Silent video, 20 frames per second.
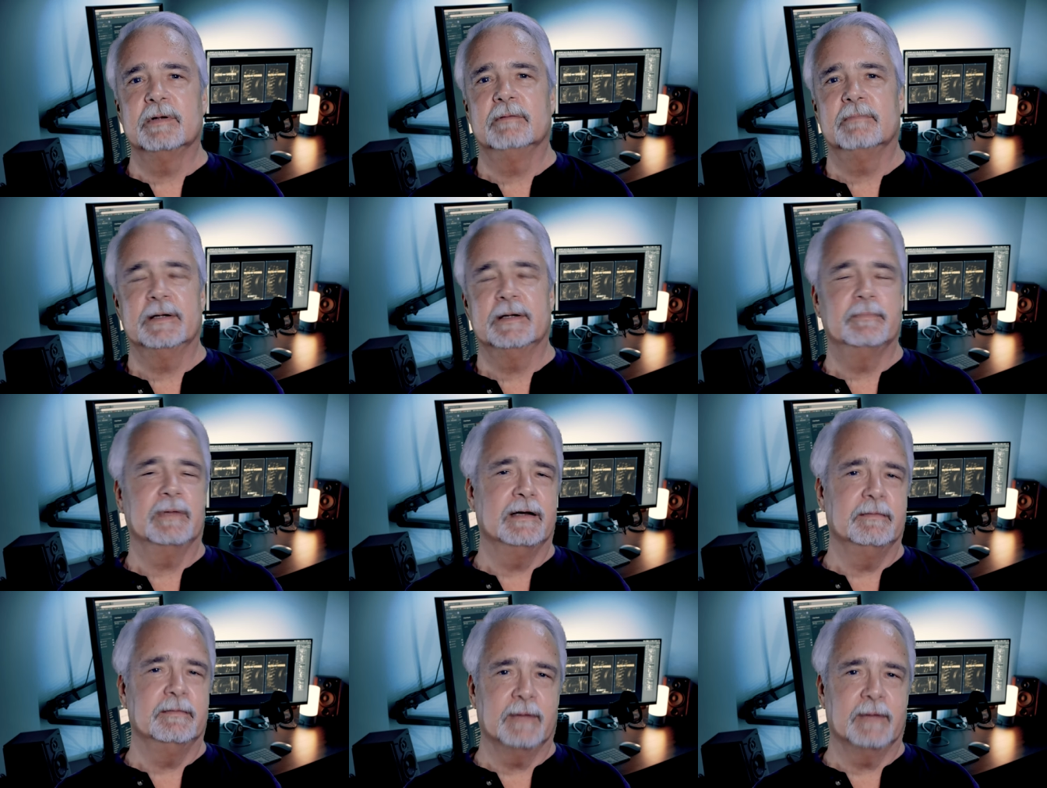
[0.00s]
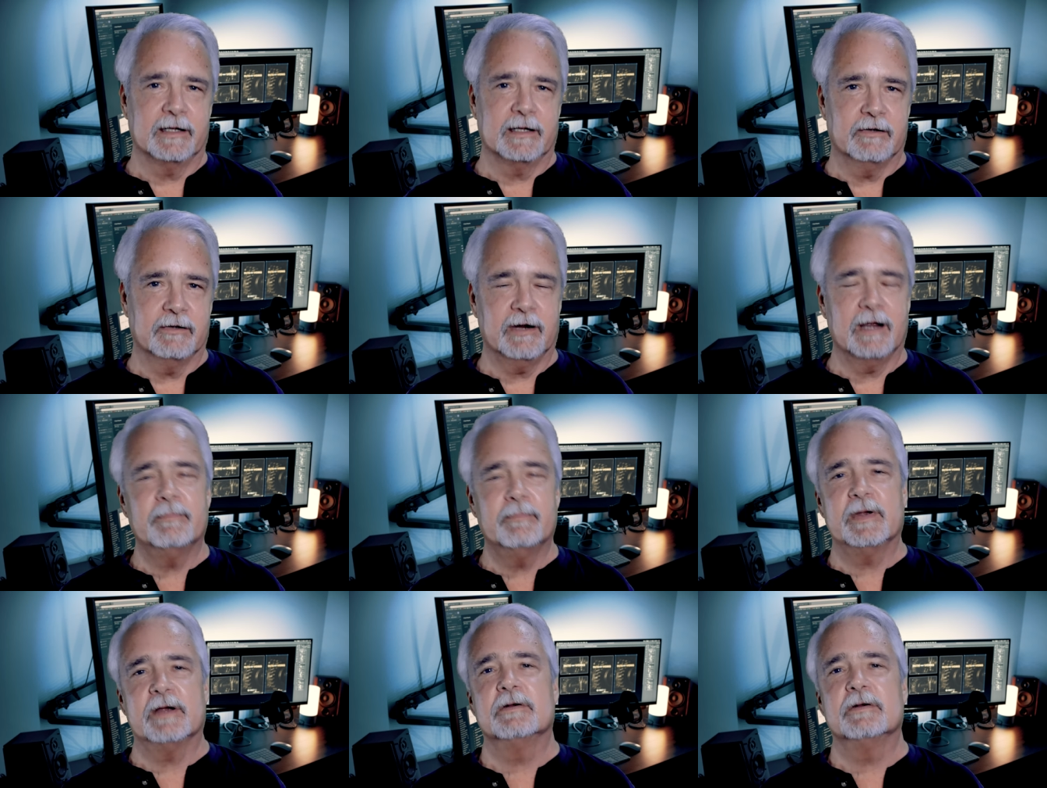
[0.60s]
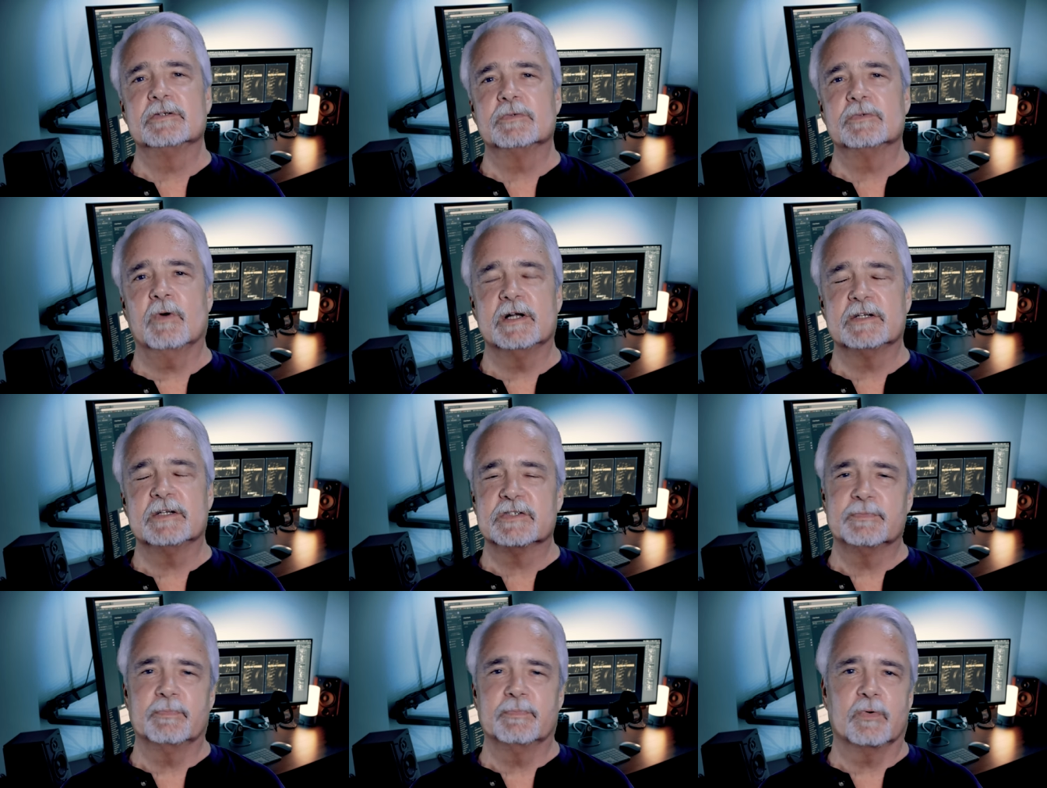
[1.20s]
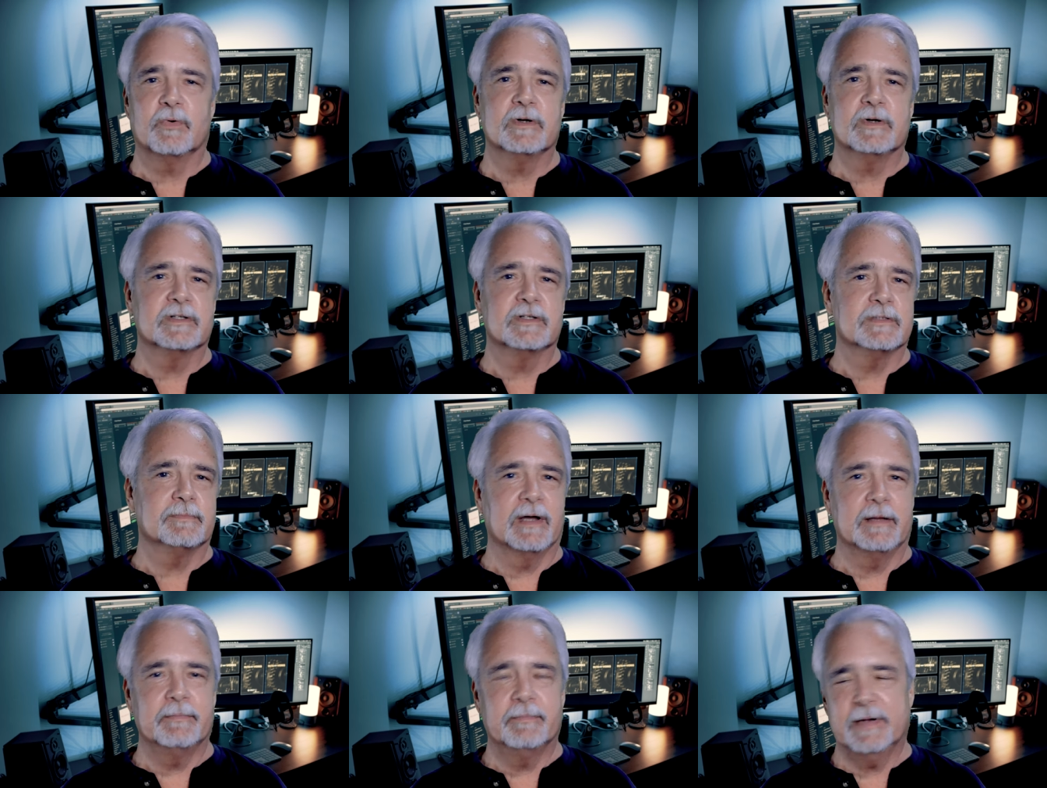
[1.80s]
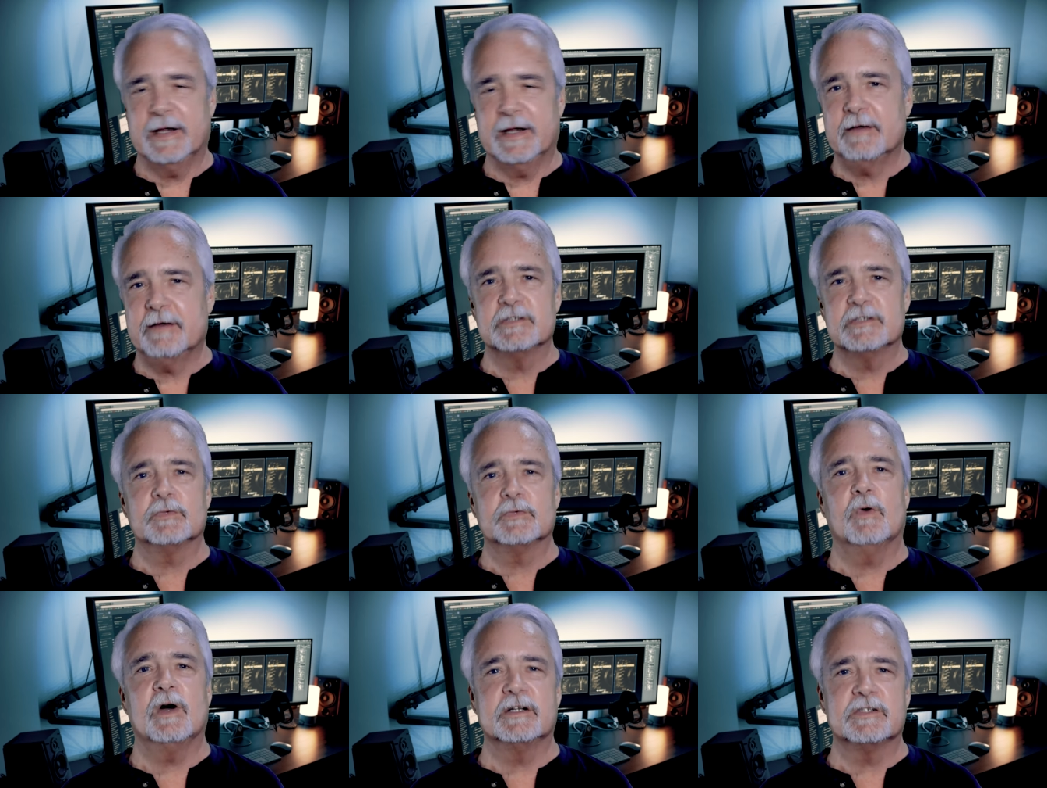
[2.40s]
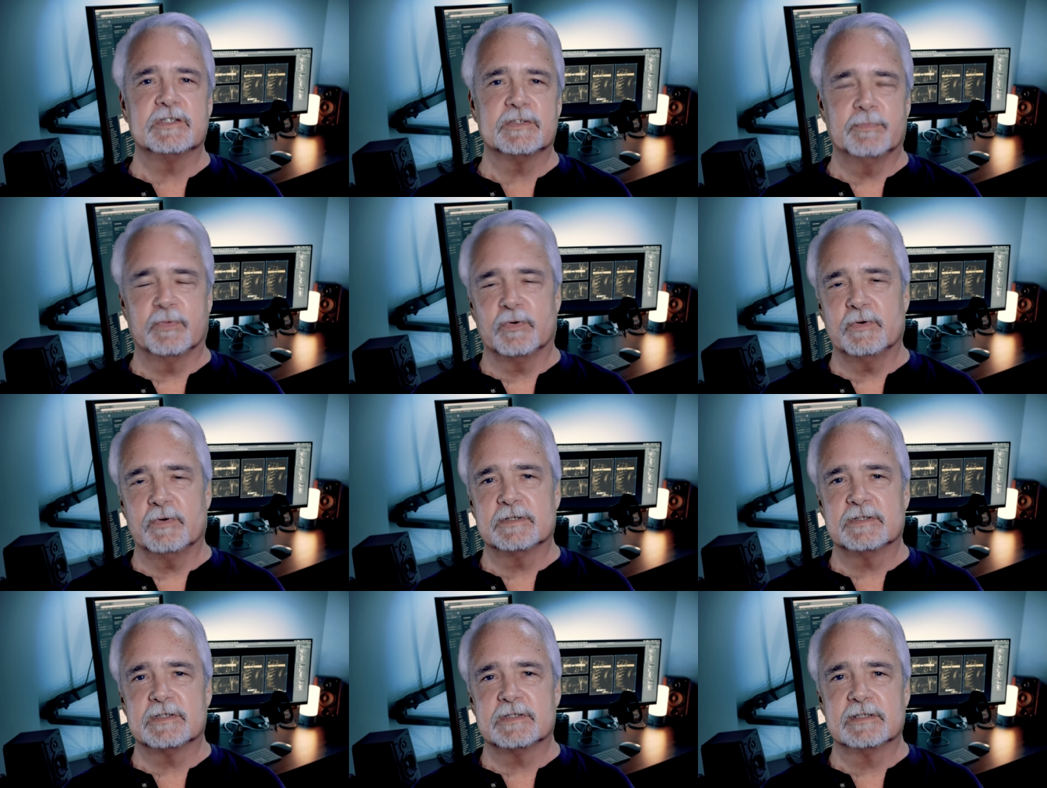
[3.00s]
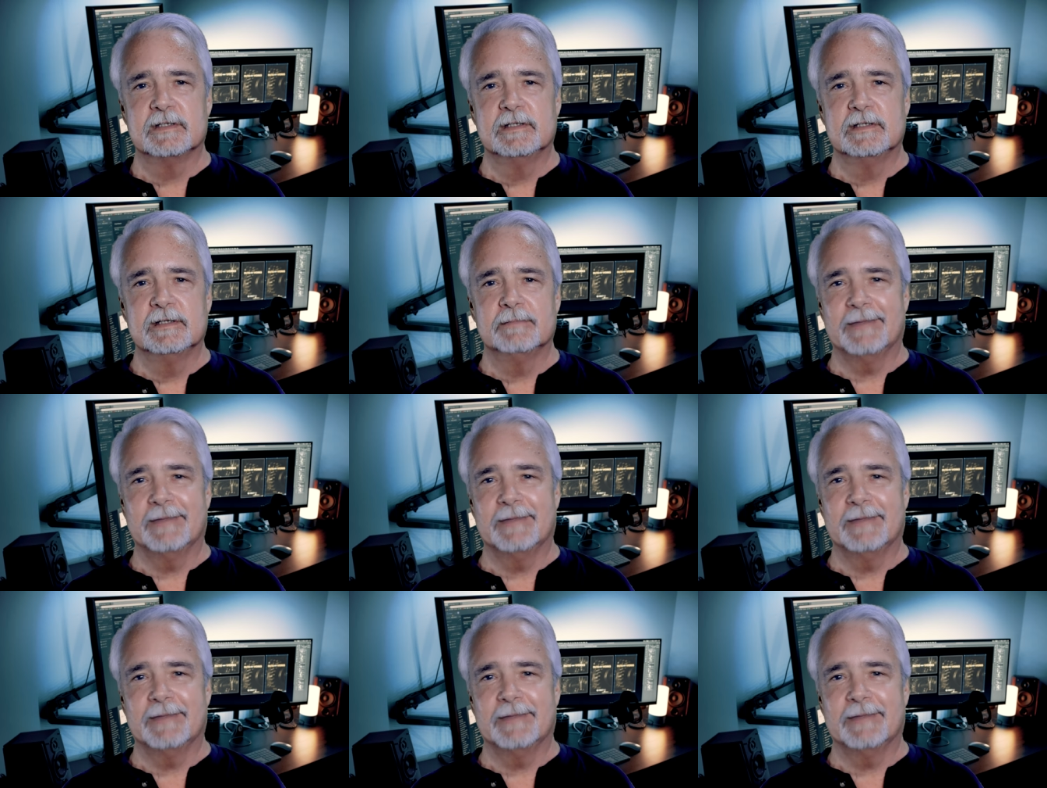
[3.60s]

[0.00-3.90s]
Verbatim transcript: My, my, my grandparents watched sports. My parents watched sports.